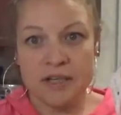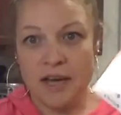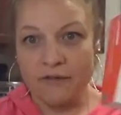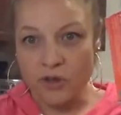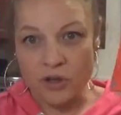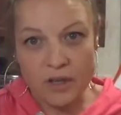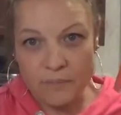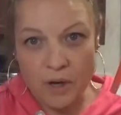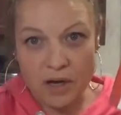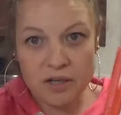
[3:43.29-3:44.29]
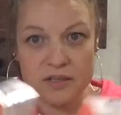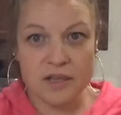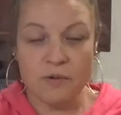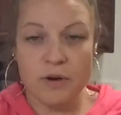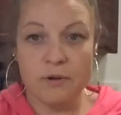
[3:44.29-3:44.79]
to have in your glove box.
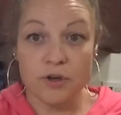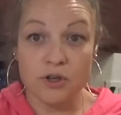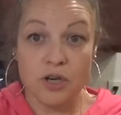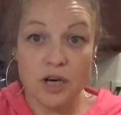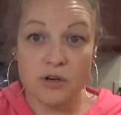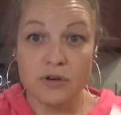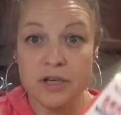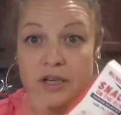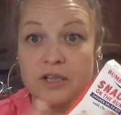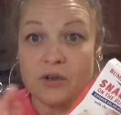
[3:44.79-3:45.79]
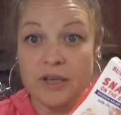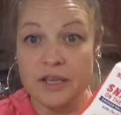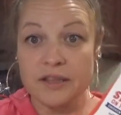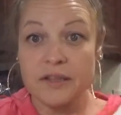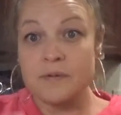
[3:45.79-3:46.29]
That way when you're hungry, you'll
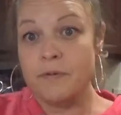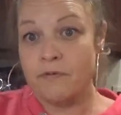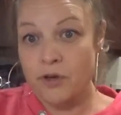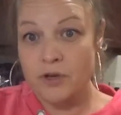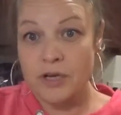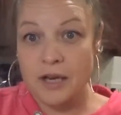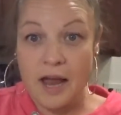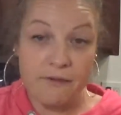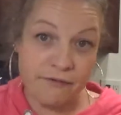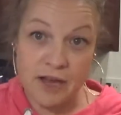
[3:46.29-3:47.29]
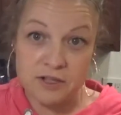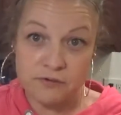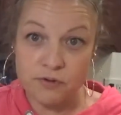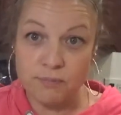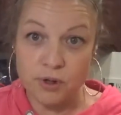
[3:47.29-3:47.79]
eat these before you get a fast
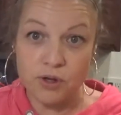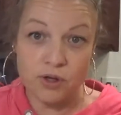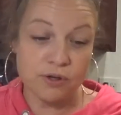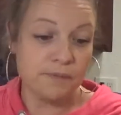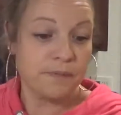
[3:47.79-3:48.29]
food burger.